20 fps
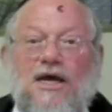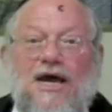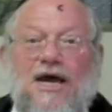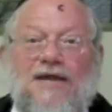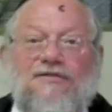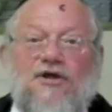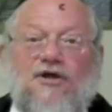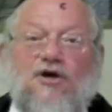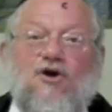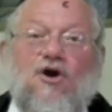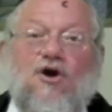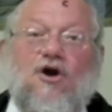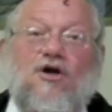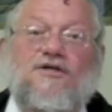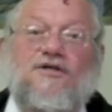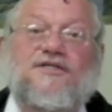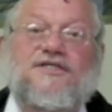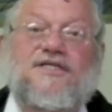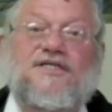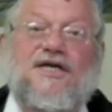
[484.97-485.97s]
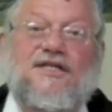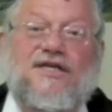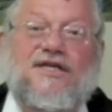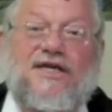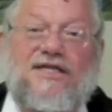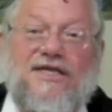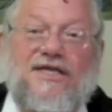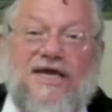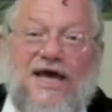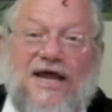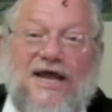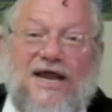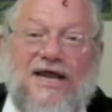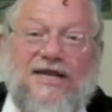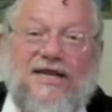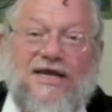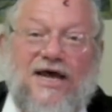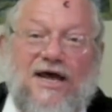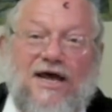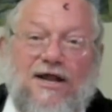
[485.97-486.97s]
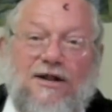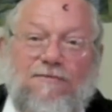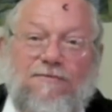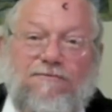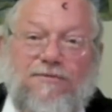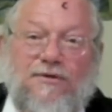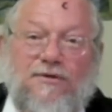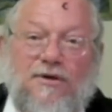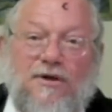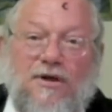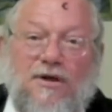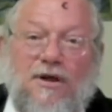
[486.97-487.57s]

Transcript: And the girl still didn't get any help